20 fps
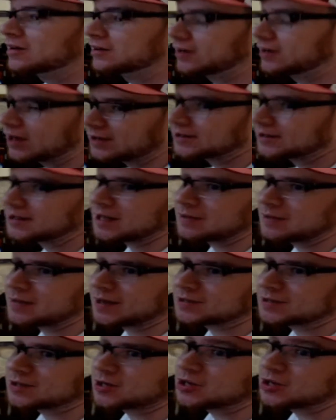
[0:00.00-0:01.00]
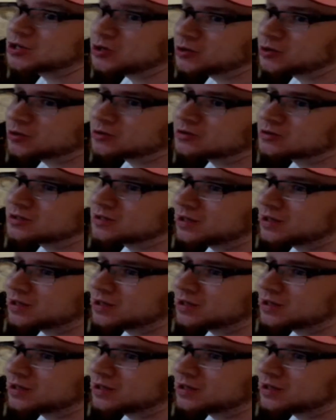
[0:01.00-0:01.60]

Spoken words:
Not that that makes a huge